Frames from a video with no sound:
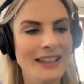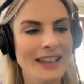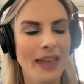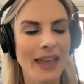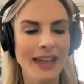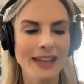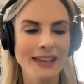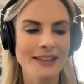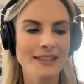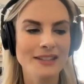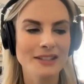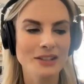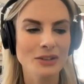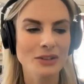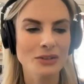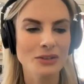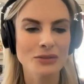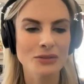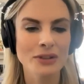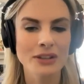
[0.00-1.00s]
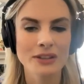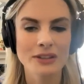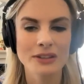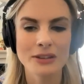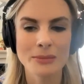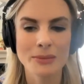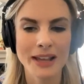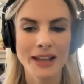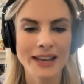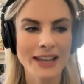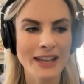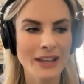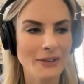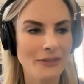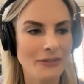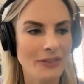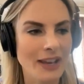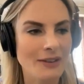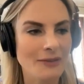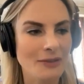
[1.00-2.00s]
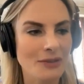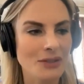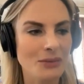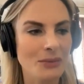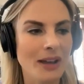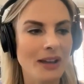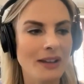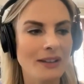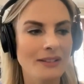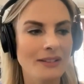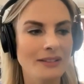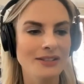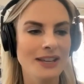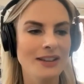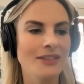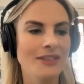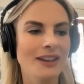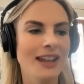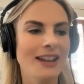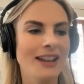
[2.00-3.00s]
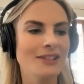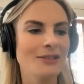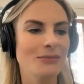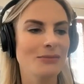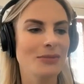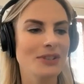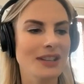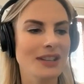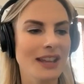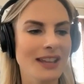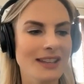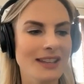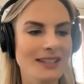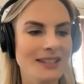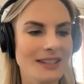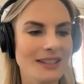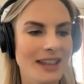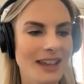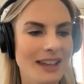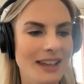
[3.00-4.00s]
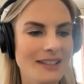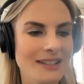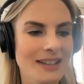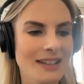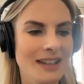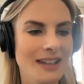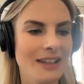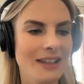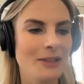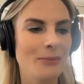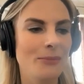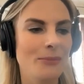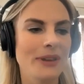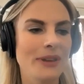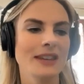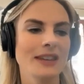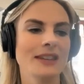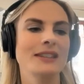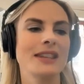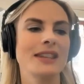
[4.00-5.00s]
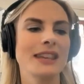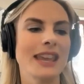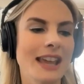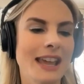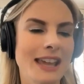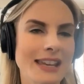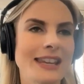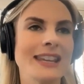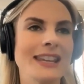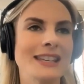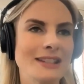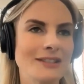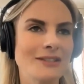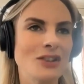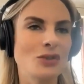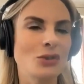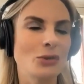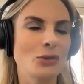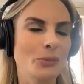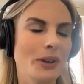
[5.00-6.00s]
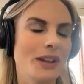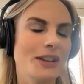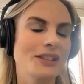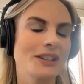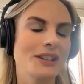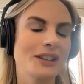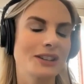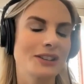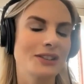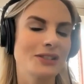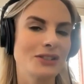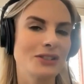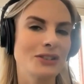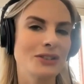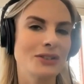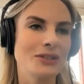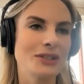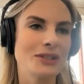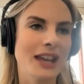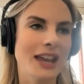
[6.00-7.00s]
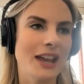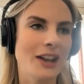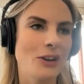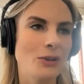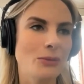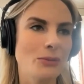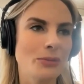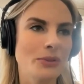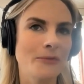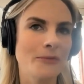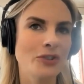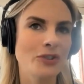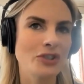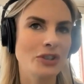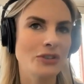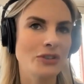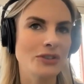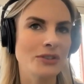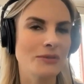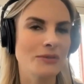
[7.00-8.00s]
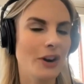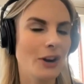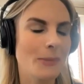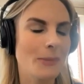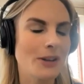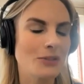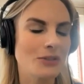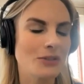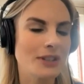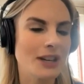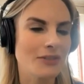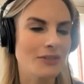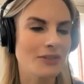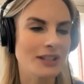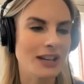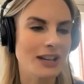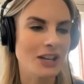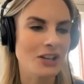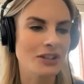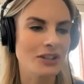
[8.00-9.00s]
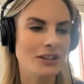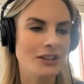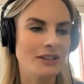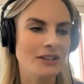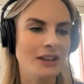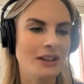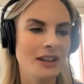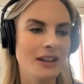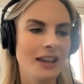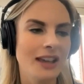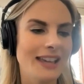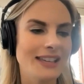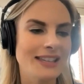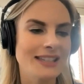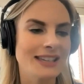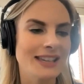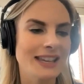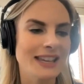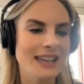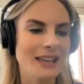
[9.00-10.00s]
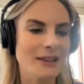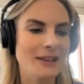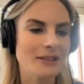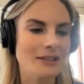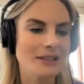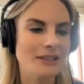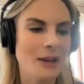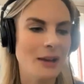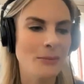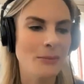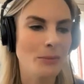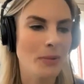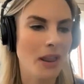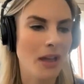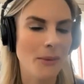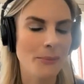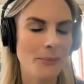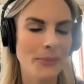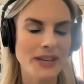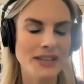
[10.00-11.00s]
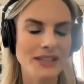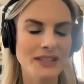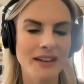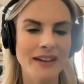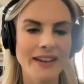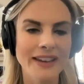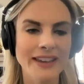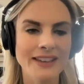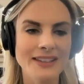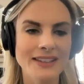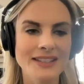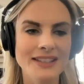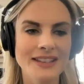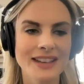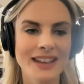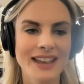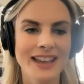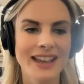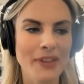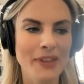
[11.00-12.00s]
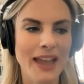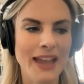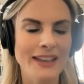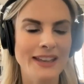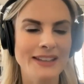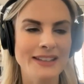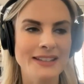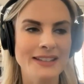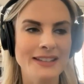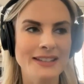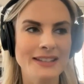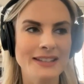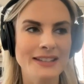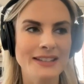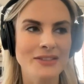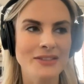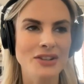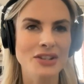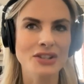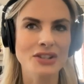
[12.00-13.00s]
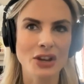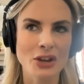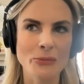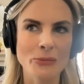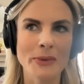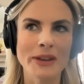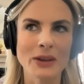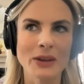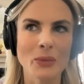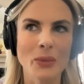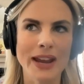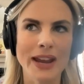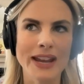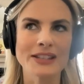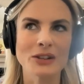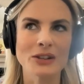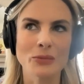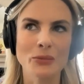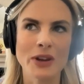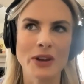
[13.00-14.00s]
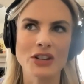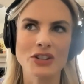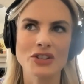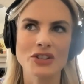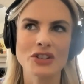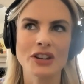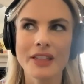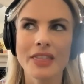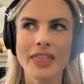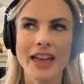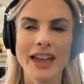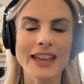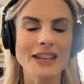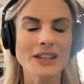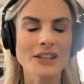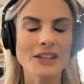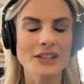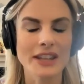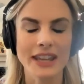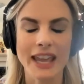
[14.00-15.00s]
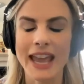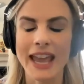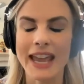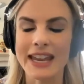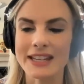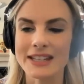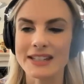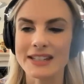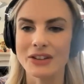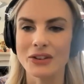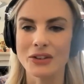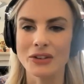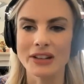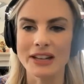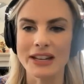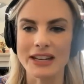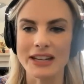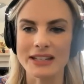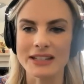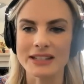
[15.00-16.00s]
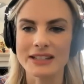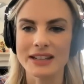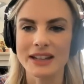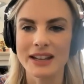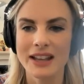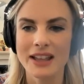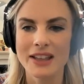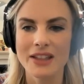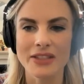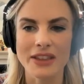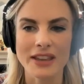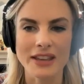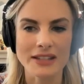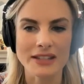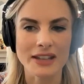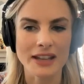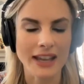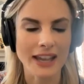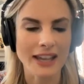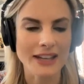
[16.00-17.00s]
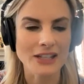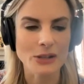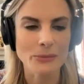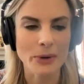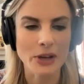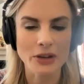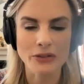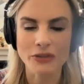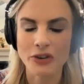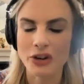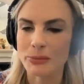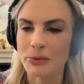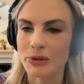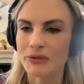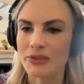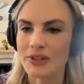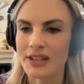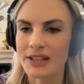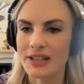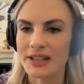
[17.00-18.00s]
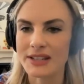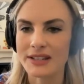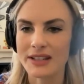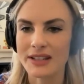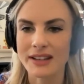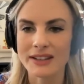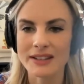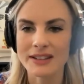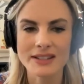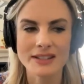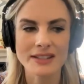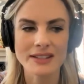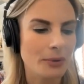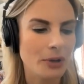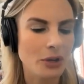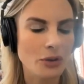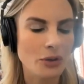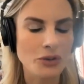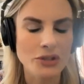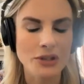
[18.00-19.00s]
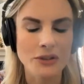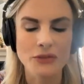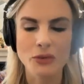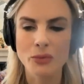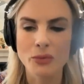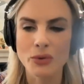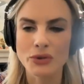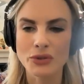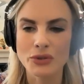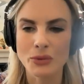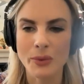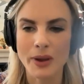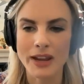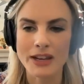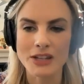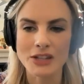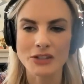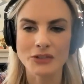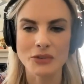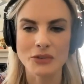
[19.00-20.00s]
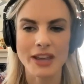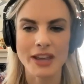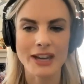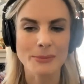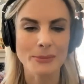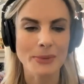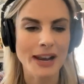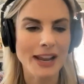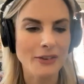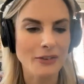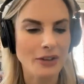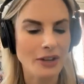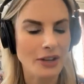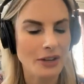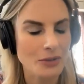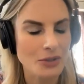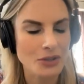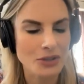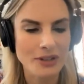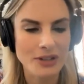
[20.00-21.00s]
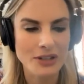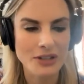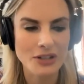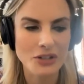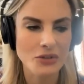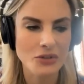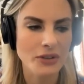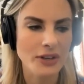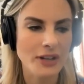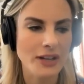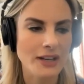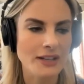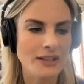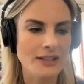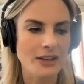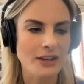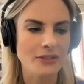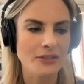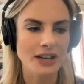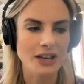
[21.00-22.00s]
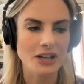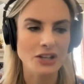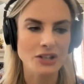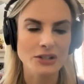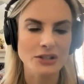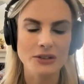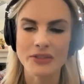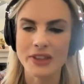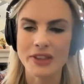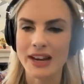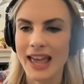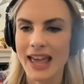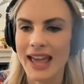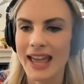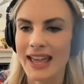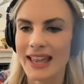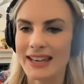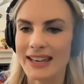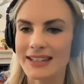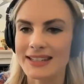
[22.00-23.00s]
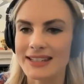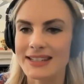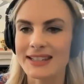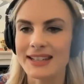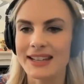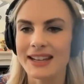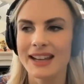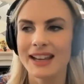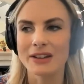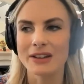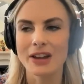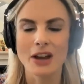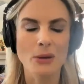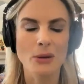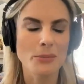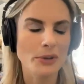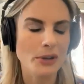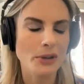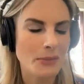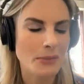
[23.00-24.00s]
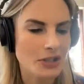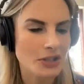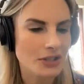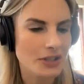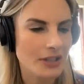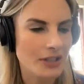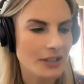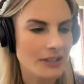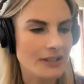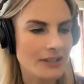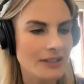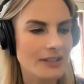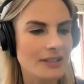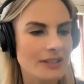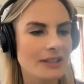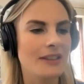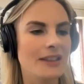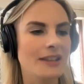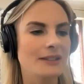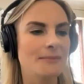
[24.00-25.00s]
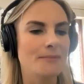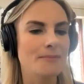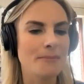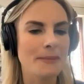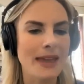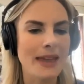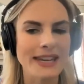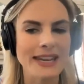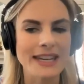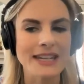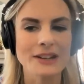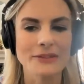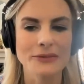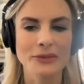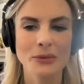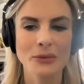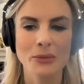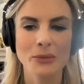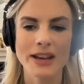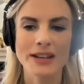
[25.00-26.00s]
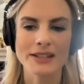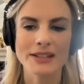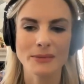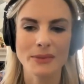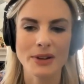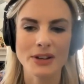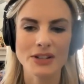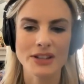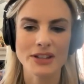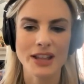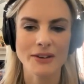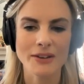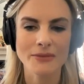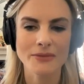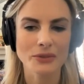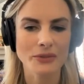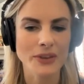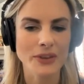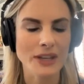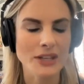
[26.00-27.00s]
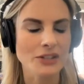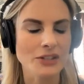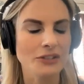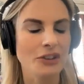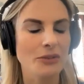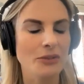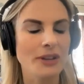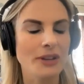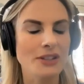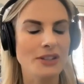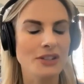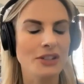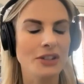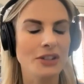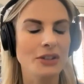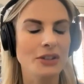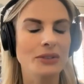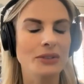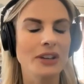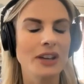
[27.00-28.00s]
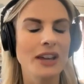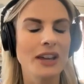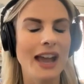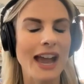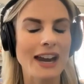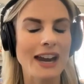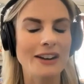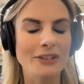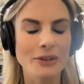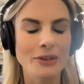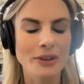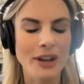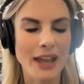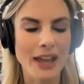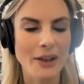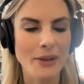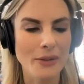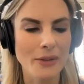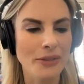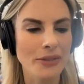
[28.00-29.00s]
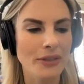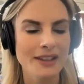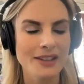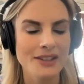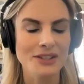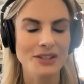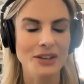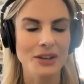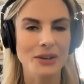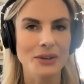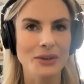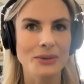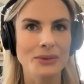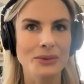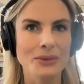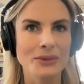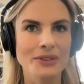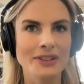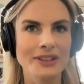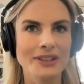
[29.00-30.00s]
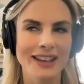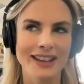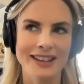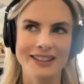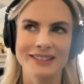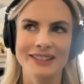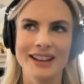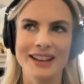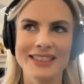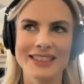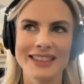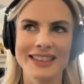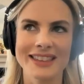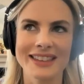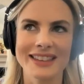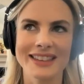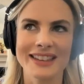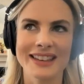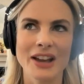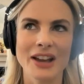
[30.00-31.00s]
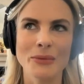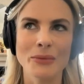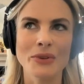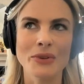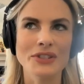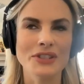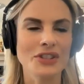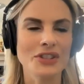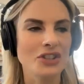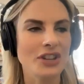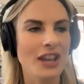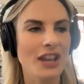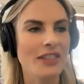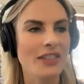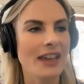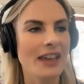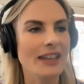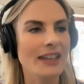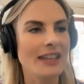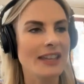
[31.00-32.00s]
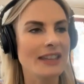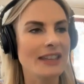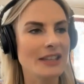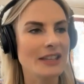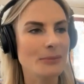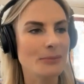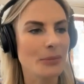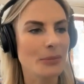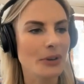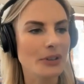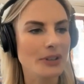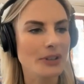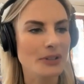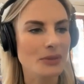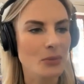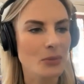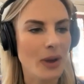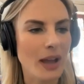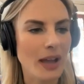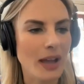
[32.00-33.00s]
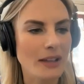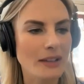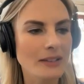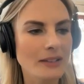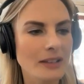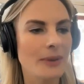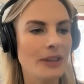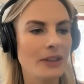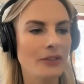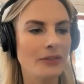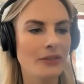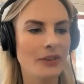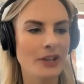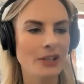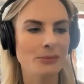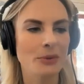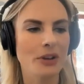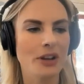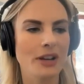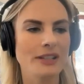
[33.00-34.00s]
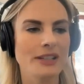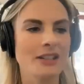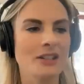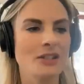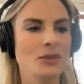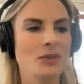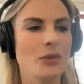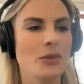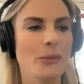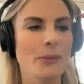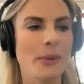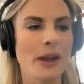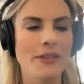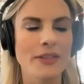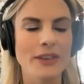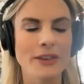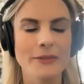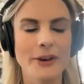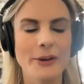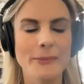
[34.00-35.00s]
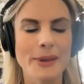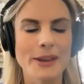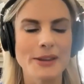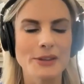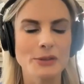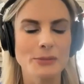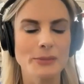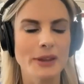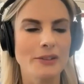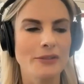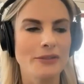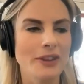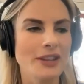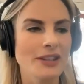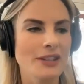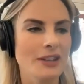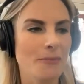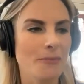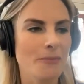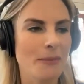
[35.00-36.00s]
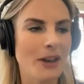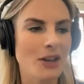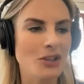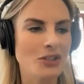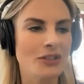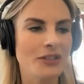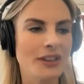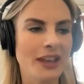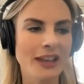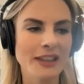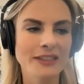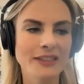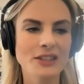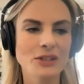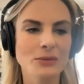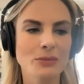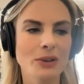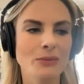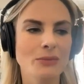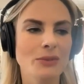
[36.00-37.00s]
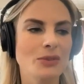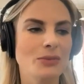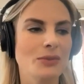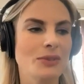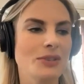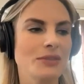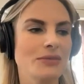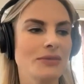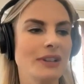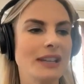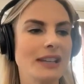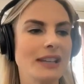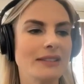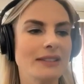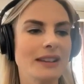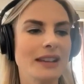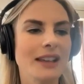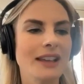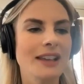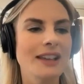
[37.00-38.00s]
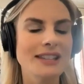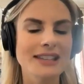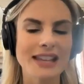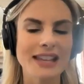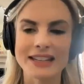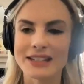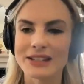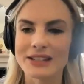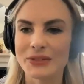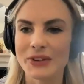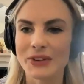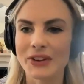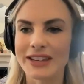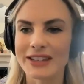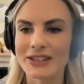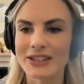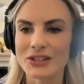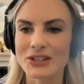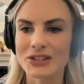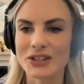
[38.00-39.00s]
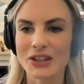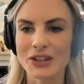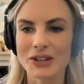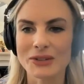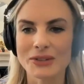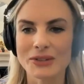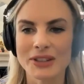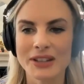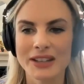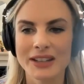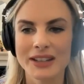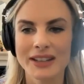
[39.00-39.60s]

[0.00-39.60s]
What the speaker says: And you're doing the planet a favour as well. David Attenborough said that the biggest thing any individual person can do to help reduce environmental degradation is to eat a more plant-based diet. And there are so many ways in which that is the case, not least things like antimicrobial resistance, pollution of the waterways through the animal agriculture industry, degradation of the land, carbon emissions. There's many different ways in which that feeds through into our own health. So yeah, I think I wanted to share that in this book as well. In the first book, I didn't talk about the environmental benefits. I've mentioned that in this one, which was really satisfying to do.